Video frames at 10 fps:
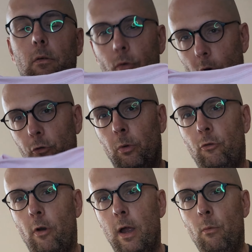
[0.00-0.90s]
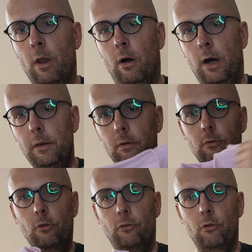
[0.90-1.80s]
of course, we'll try one on
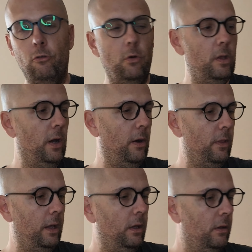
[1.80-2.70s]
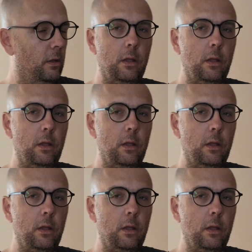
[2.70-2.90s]
just to show you how they